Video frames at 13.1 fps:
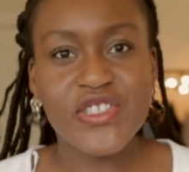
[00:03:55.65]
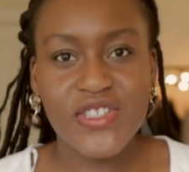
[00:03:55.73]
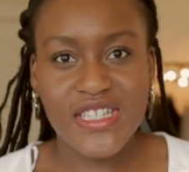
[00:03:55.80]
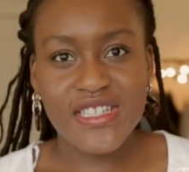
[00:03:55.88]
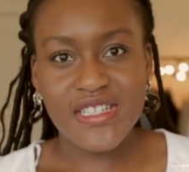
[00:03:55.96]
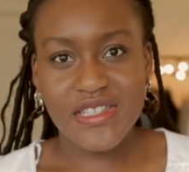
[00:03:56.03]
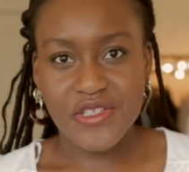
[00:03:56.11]

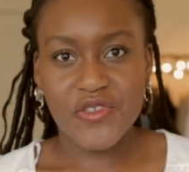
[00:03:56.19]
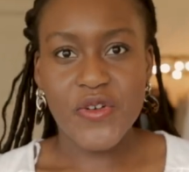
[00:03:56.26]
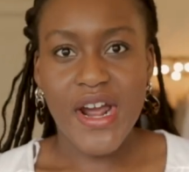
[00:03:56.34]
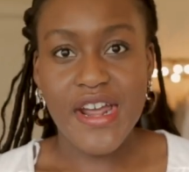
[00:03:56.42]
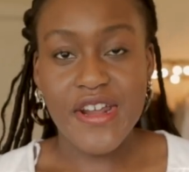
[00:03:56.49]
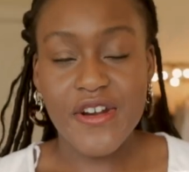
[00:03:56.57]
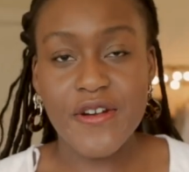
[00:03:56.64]
jeans in the
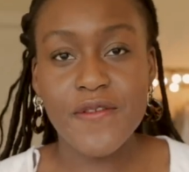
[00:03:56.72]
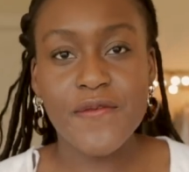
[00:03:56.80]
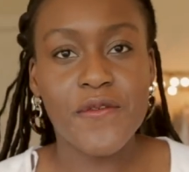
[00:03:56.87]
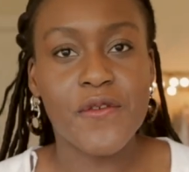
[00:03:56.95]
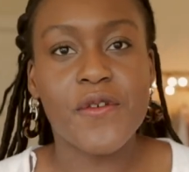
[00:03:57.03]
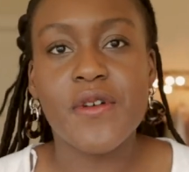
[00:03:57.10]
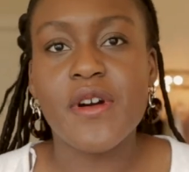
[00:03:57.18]
dryer
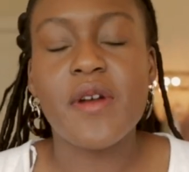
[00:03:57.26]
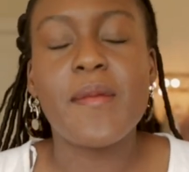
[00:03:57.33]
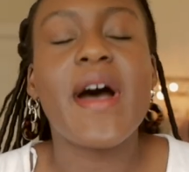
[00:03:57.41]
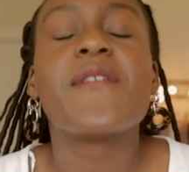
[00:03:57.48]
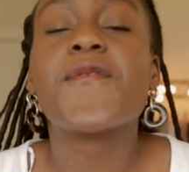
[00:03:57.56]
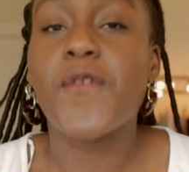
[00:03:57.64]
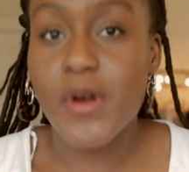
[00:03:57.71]
for
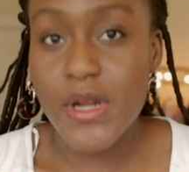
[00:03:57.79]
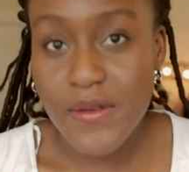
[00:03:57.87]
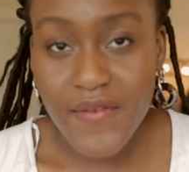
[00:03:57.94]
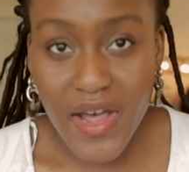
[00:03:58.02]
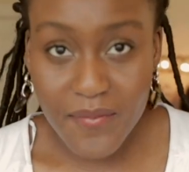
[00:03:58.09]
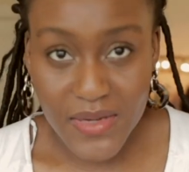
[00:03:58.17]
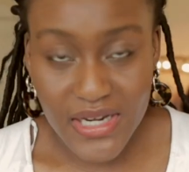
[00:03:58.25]
about
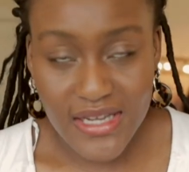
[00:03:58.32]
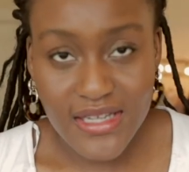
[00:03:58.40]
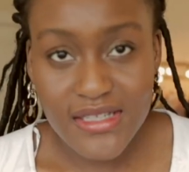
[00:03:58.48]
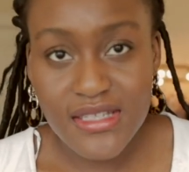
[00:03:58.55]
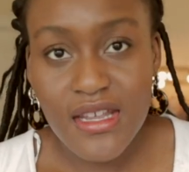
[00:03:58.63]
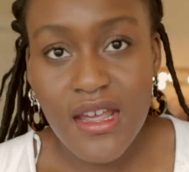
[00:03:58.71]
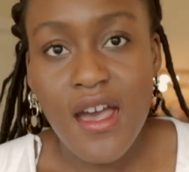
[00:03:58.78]
45
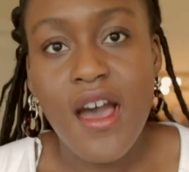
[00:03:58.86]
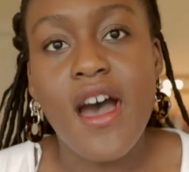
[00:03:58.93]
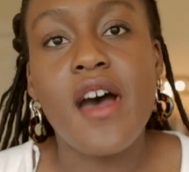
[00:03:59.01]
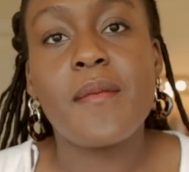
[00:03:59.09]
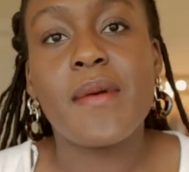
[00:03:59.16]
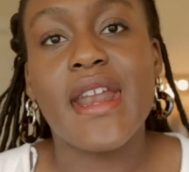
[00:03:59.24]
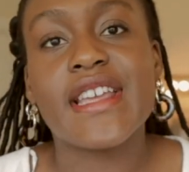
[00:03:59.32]
minutes,
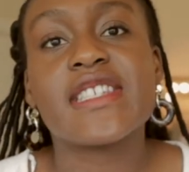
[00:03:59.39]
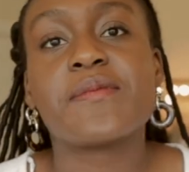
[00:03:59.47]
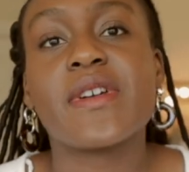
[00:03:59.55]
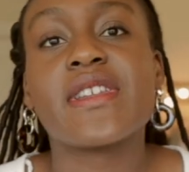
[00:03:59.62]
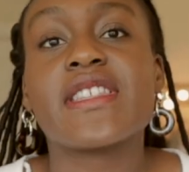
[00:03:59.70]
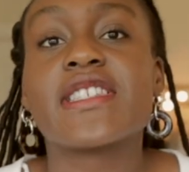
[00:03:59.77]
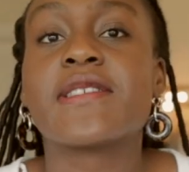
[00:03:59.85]
and I sprayed the